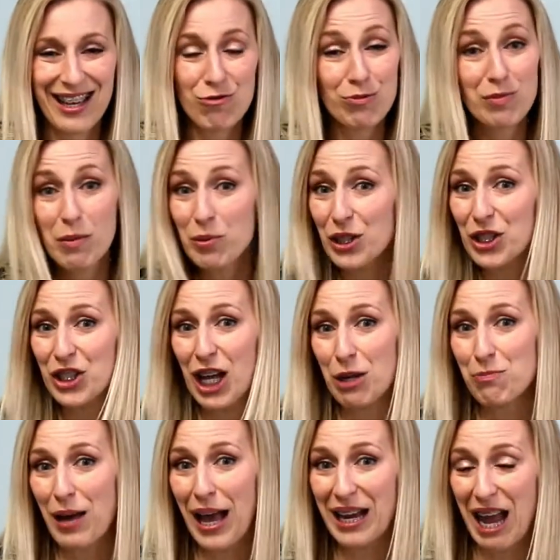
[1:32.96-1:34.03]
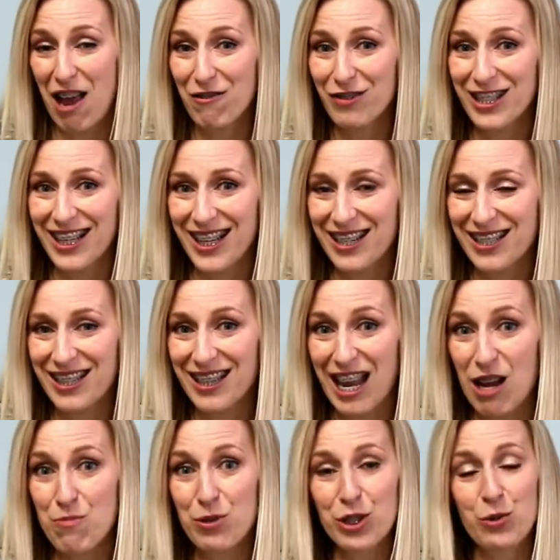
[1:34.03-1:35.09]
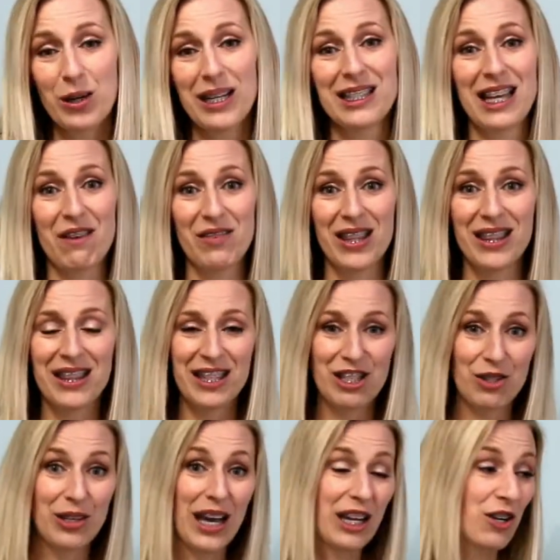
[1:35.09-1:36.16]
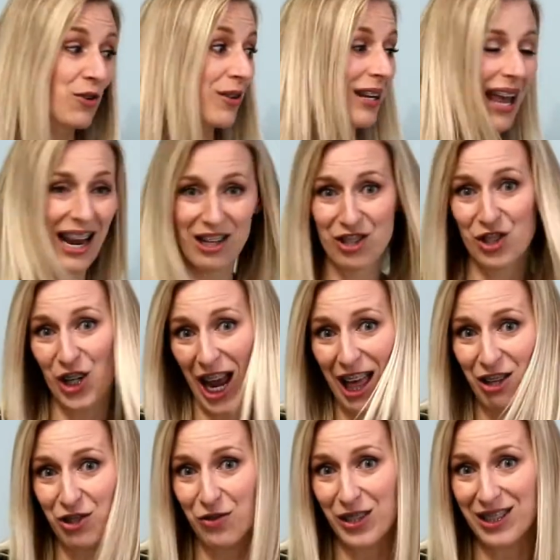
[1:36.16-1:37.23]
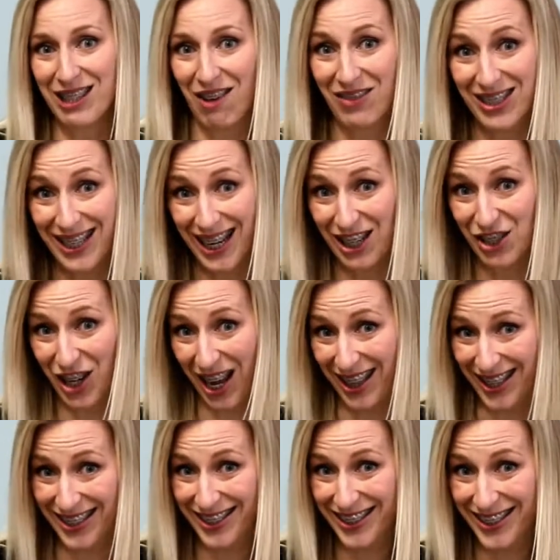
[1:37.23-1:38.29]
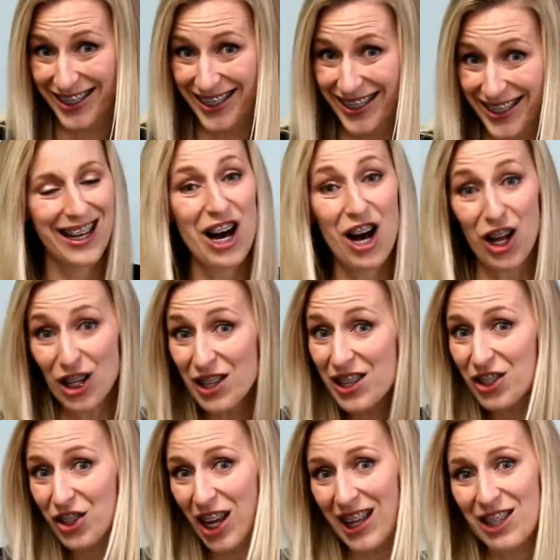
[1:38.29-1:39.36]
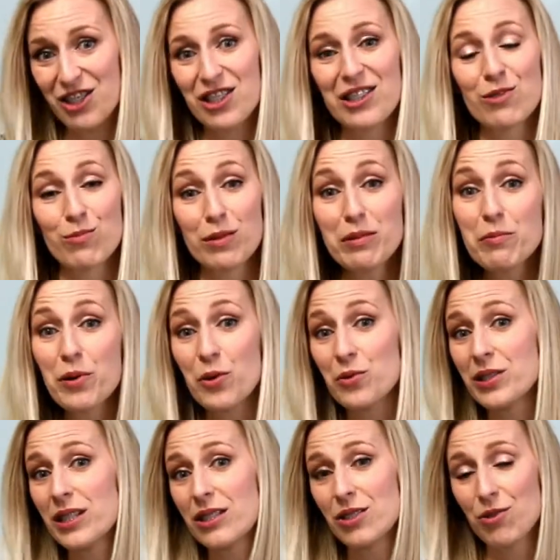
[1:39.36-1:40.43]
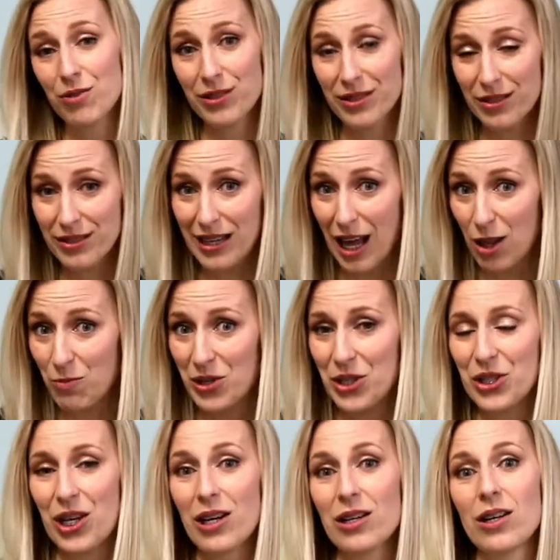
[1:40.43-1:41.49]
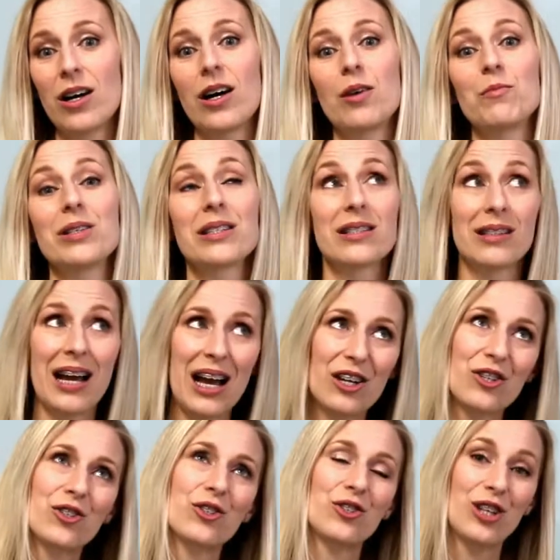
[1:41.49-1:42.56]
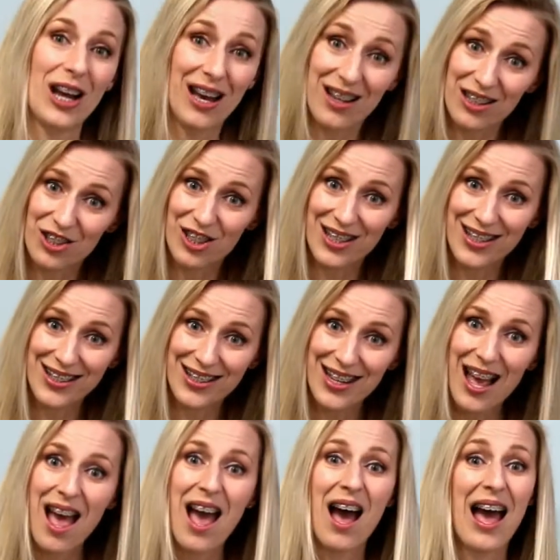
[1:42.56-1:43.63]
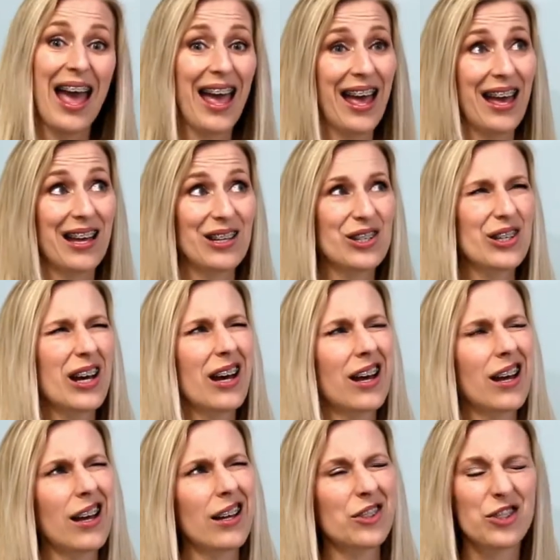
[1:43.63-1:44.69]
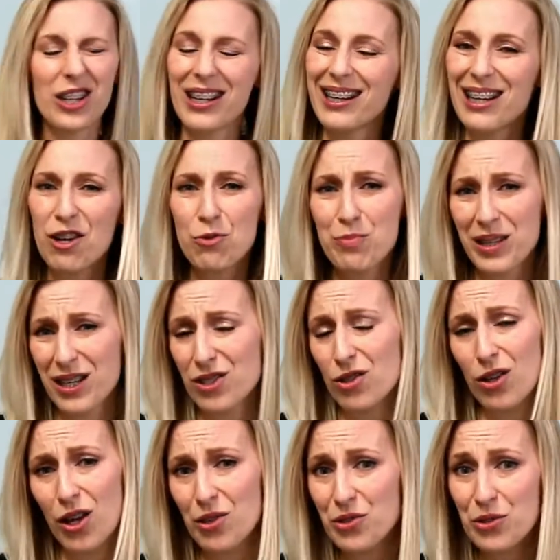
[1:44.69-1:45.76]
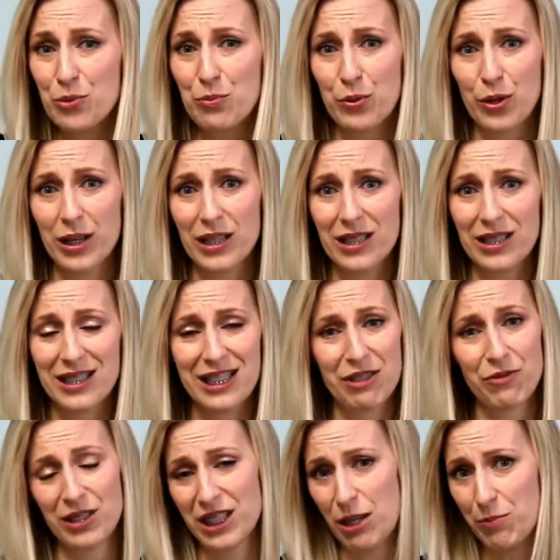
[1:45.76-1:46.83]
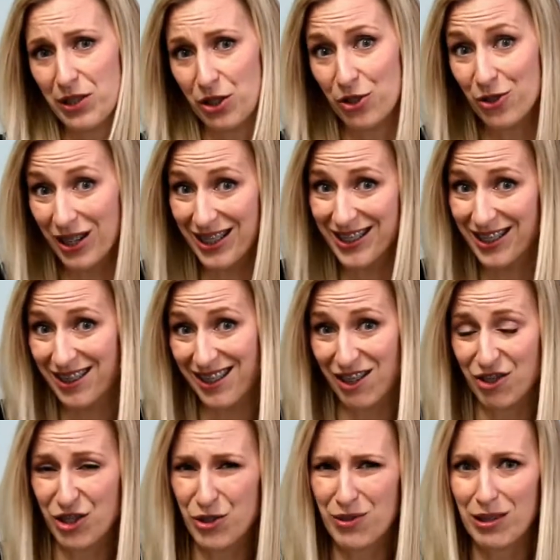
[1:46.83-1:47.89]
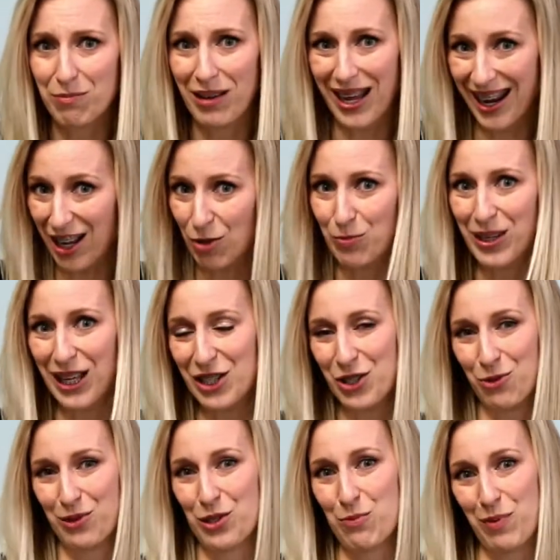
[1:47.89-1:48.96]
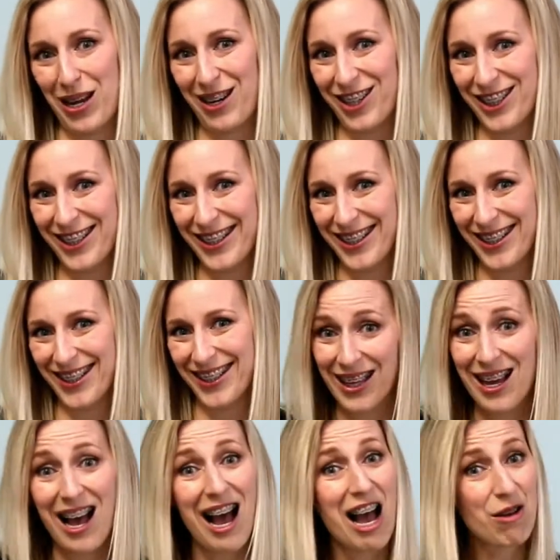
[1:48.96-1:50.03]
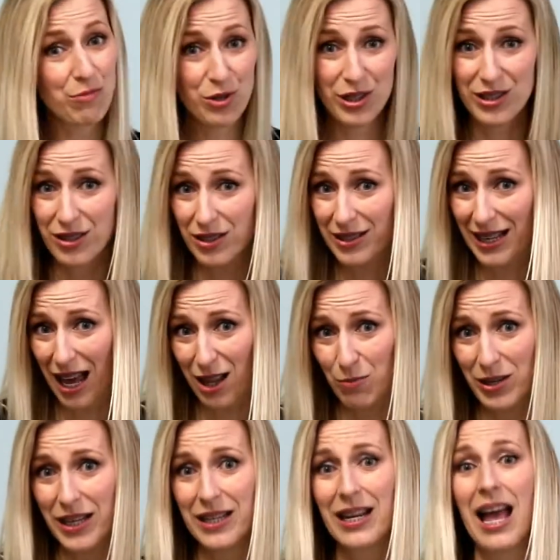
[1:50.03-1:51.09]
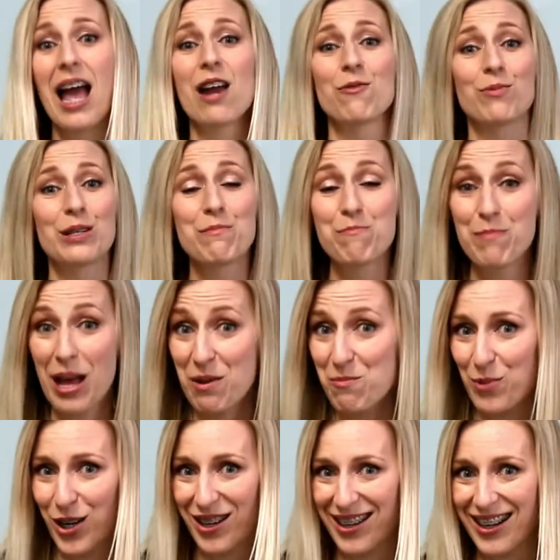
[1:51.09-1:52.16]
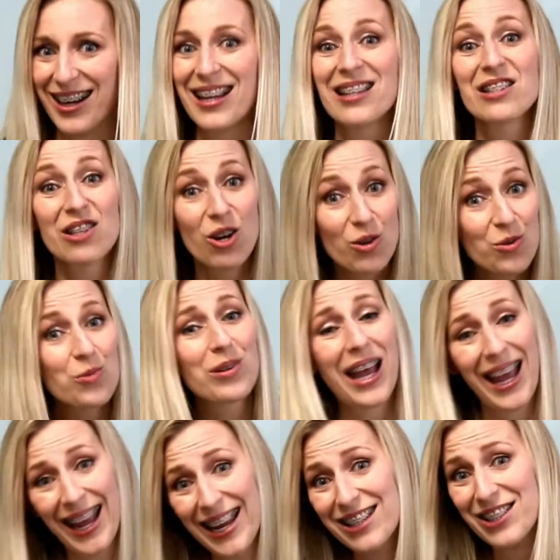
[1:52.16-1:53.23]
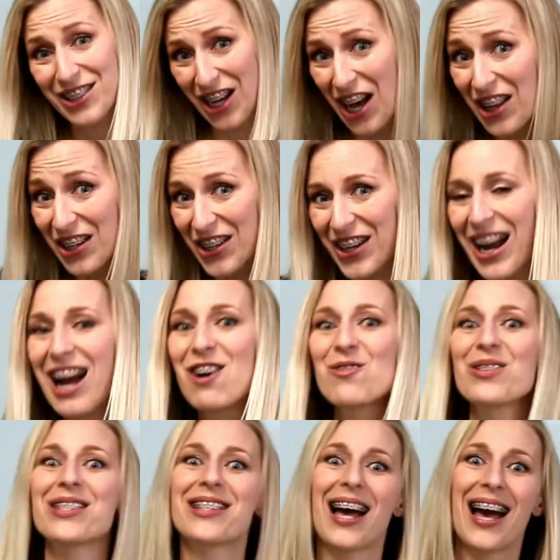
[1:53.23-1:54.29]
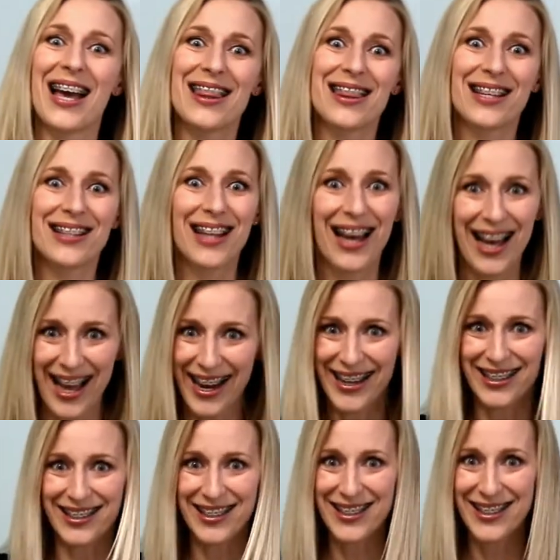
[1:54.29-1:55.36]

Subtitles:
Remember to check back every day until April 27th to get your next challenge for the 7-day challenge. All of the challenges will be posted to crystalsalomon.com/challenges. And check it out, because I'll also put different tips and tricks in there too that might help get you inspired. I'm Crystal Salamon, and remember, it's okay to color outside the lines.